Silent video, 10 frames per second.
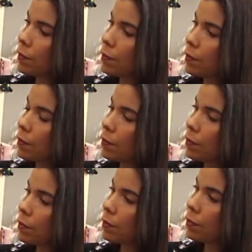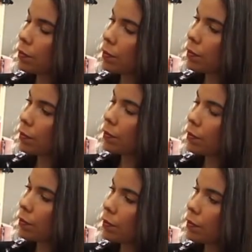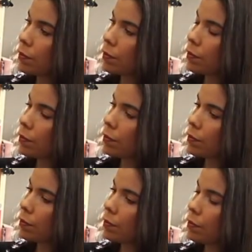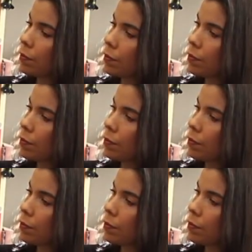(not speaking)